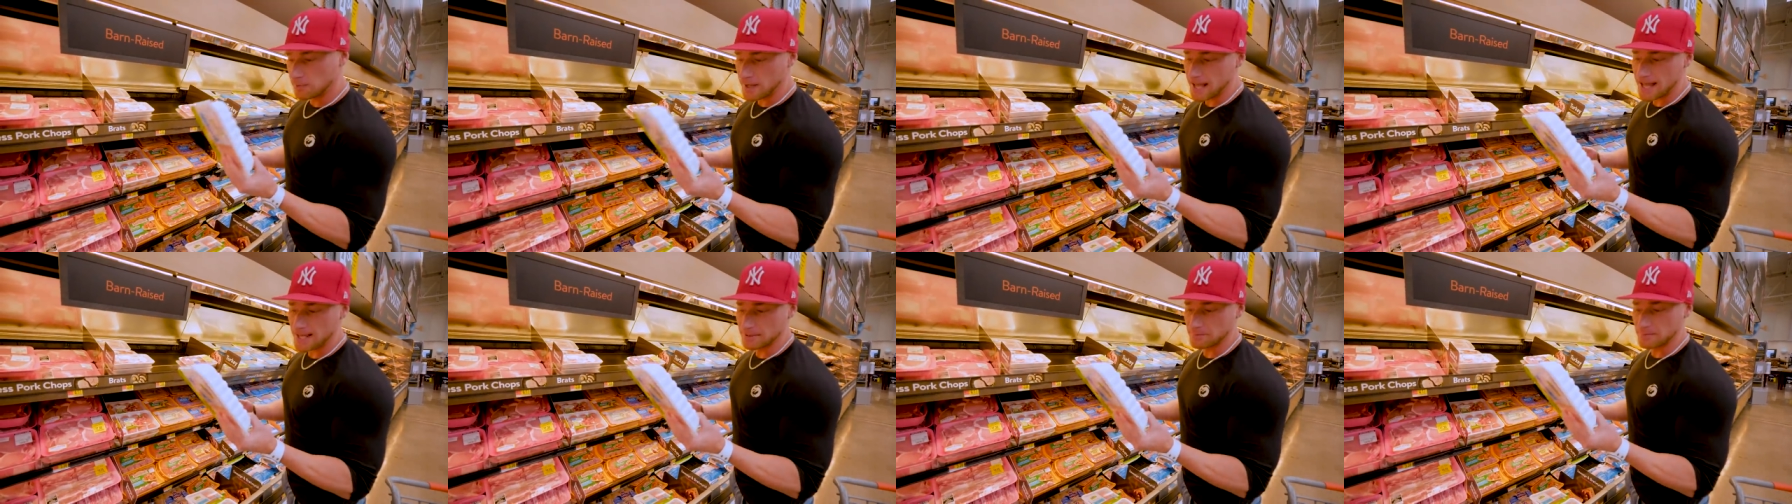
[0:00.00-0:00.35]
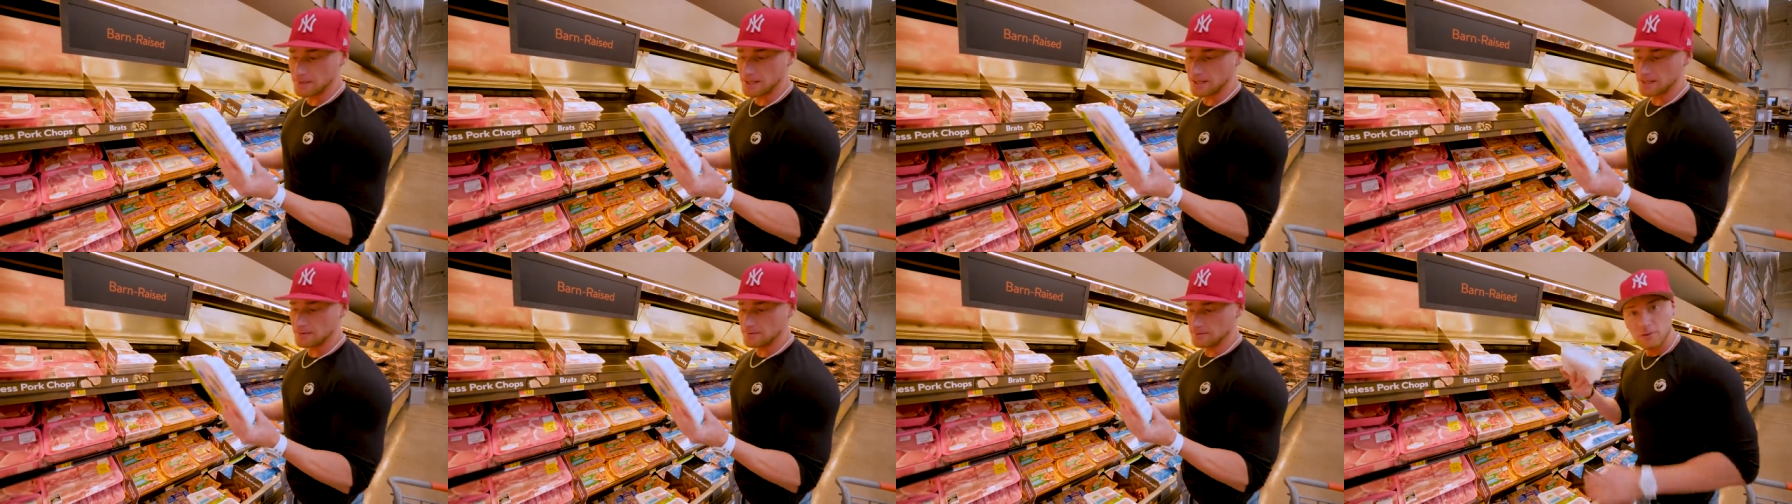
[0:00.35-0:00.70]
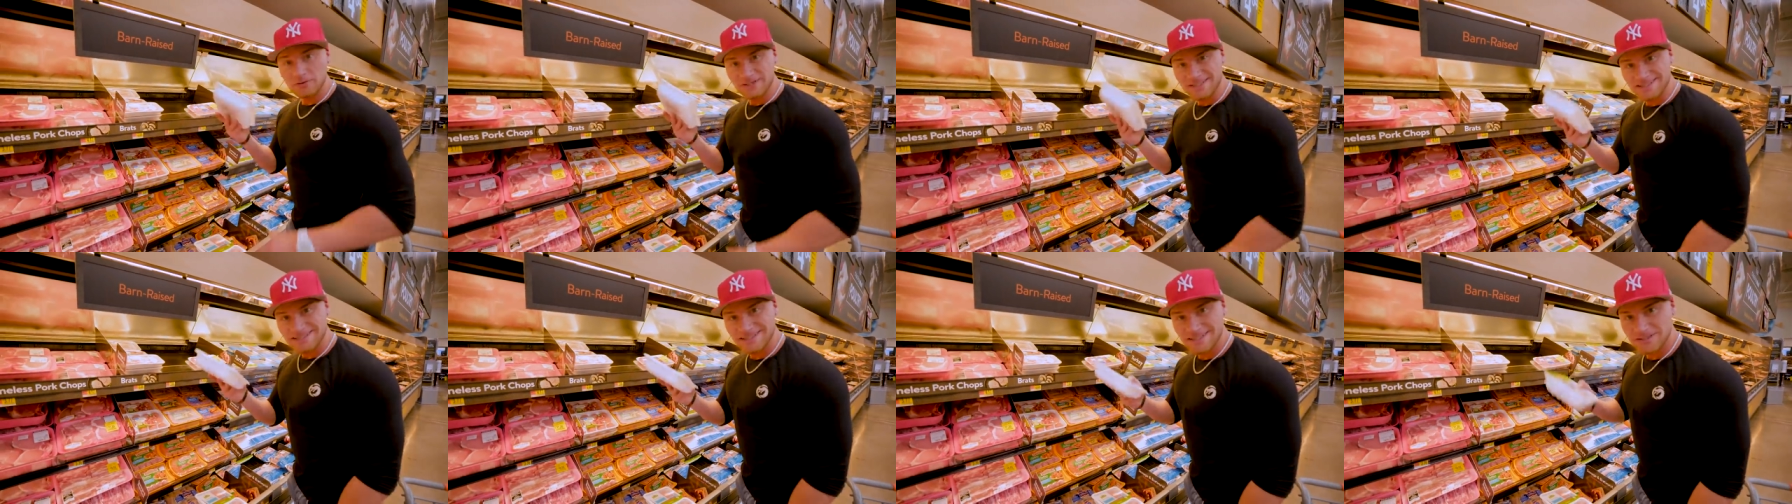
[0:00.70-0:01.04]
pack, man,
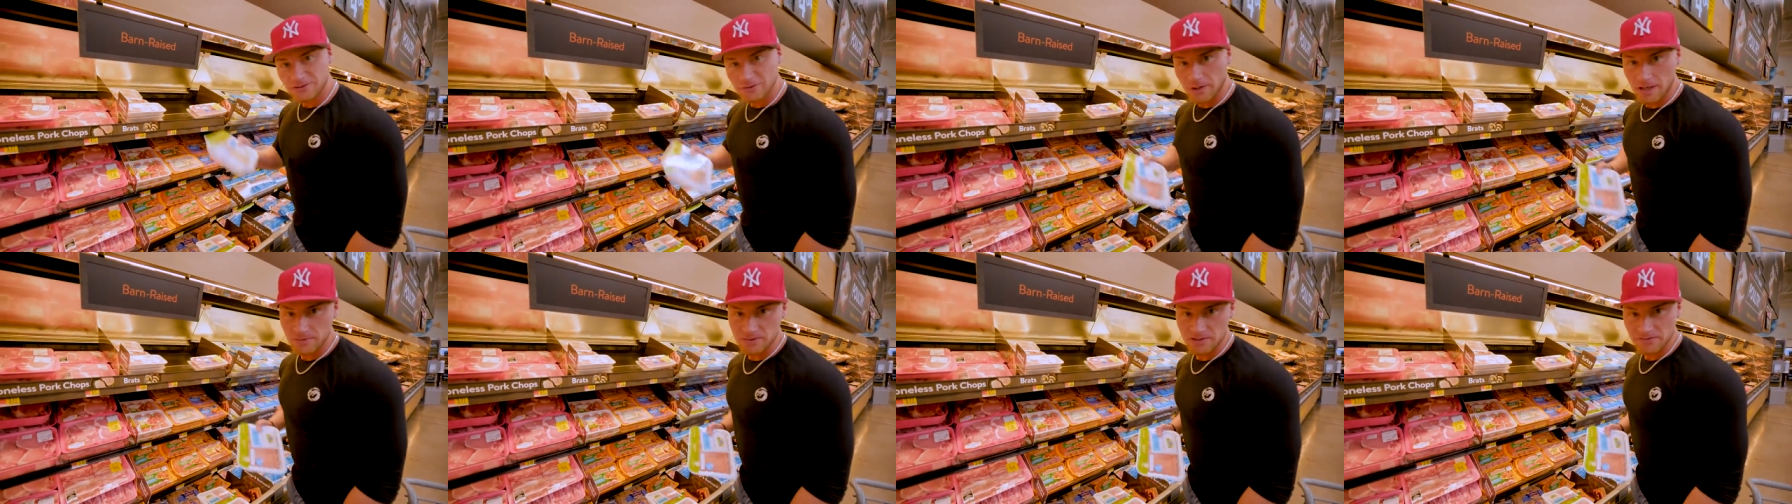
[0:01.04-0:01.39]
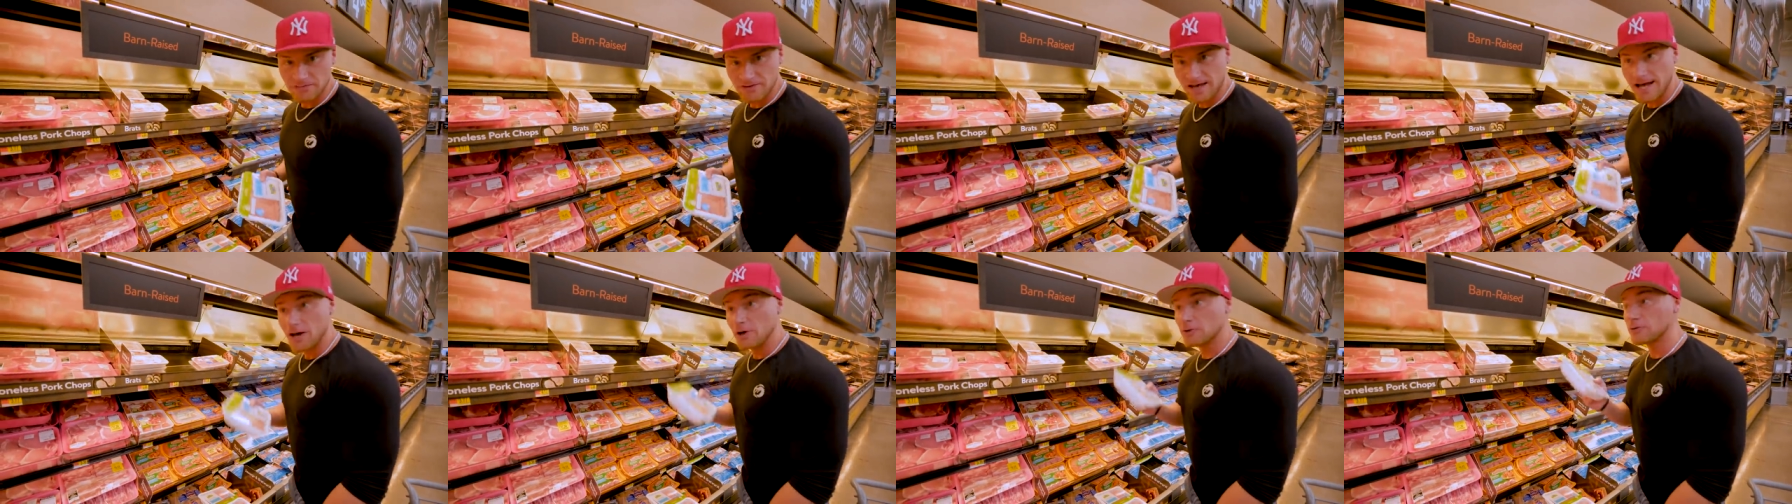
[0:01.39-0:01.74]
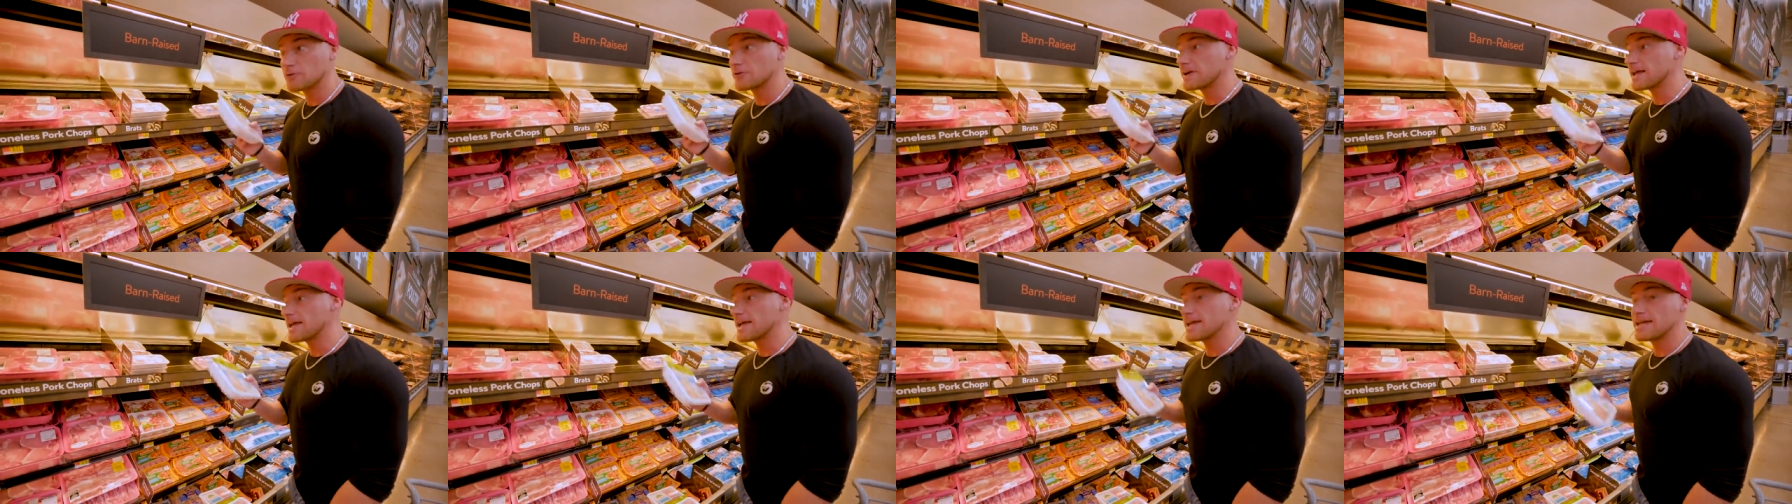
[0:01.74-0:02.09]
only six grams of fat,
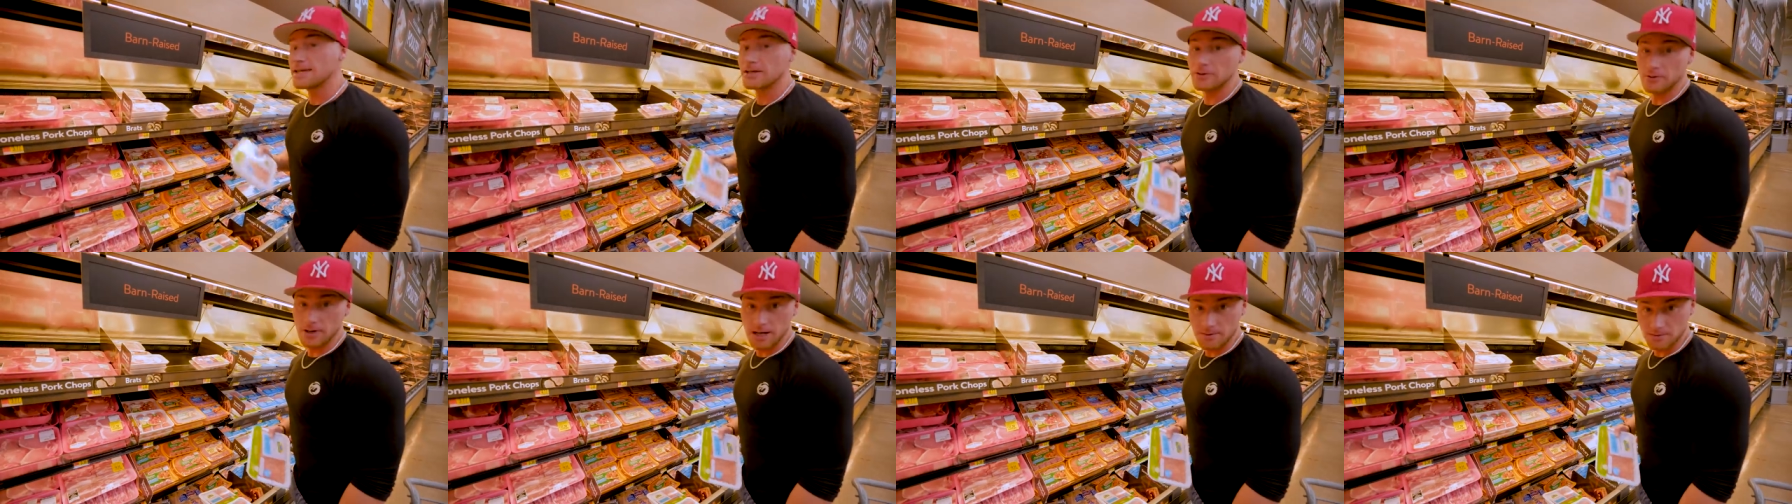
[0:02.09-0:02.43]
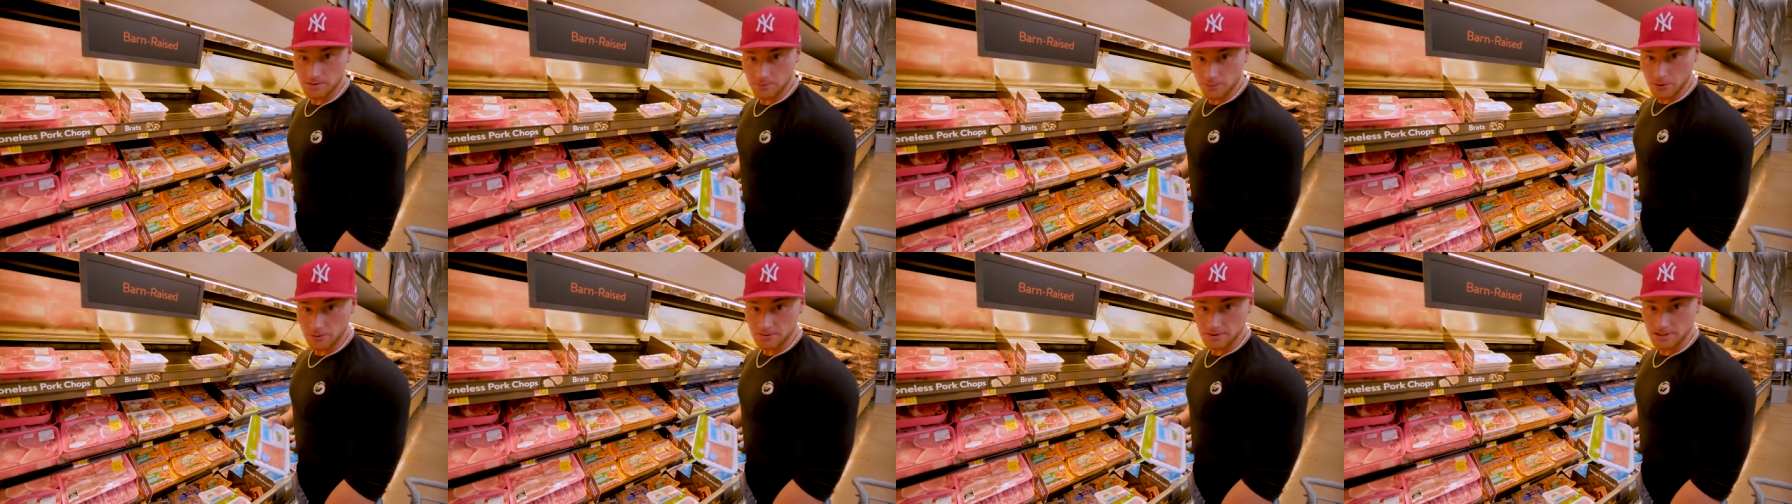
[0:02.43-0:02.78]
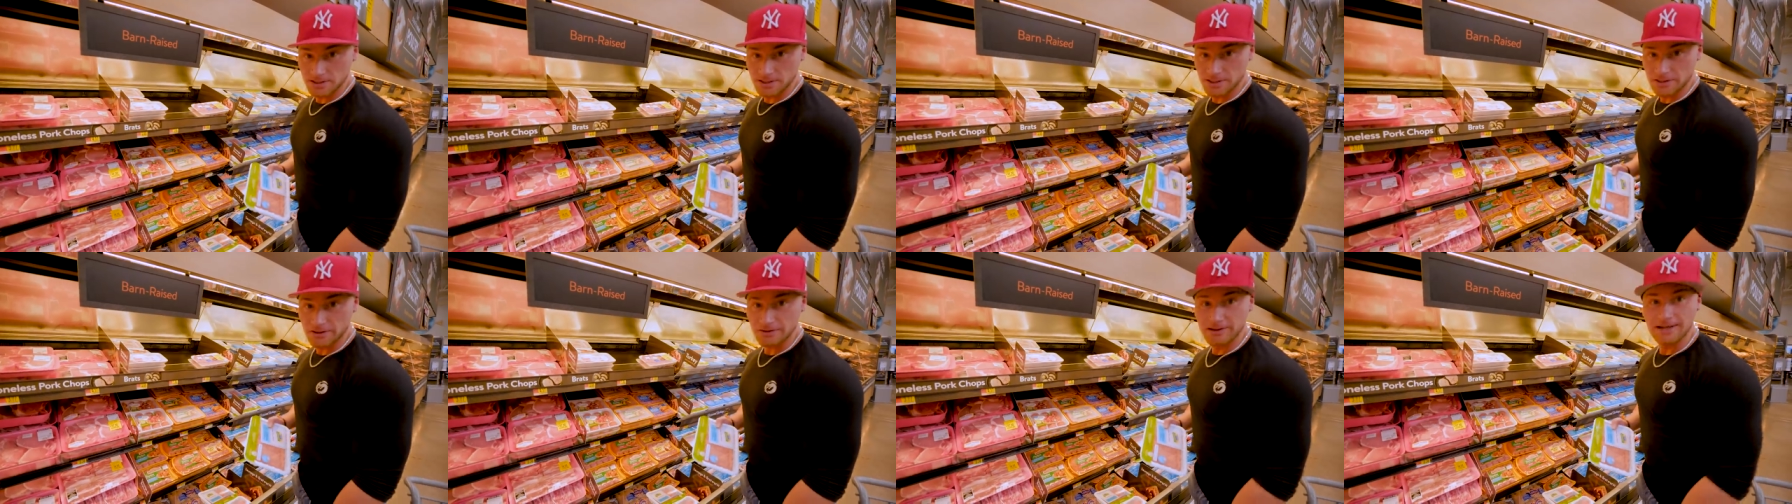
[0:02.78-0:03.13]
108 grams of
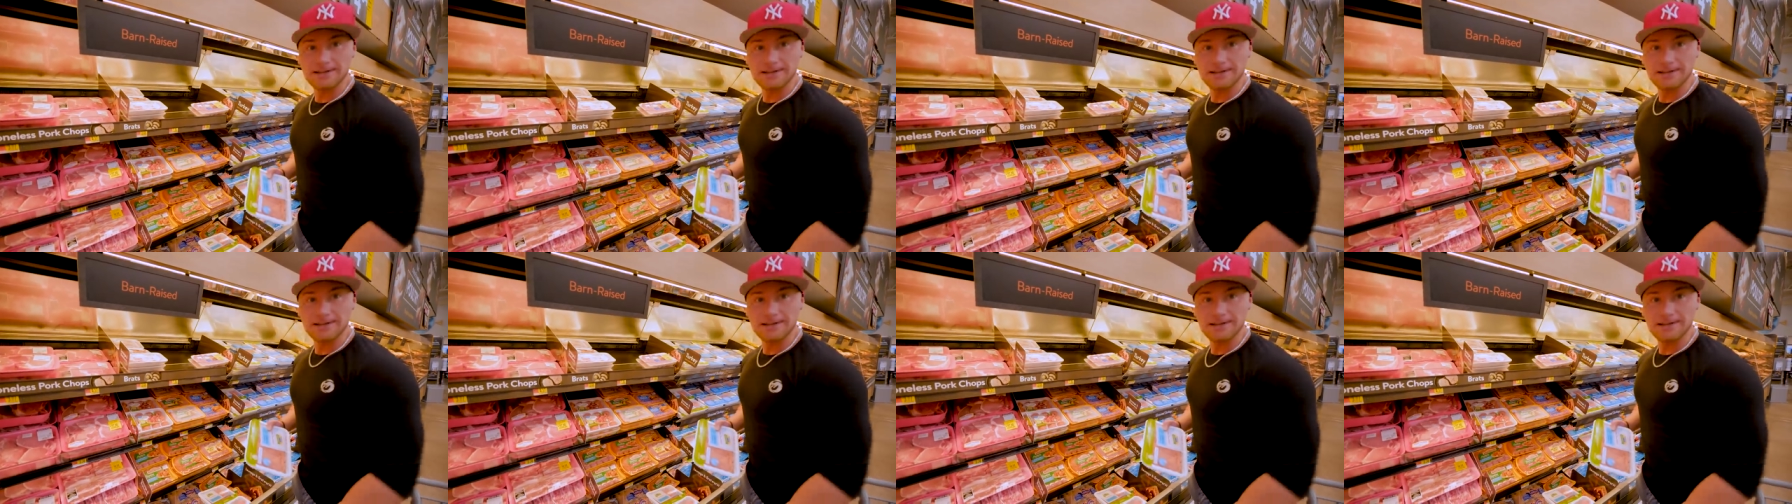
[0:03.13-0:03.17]
protein here.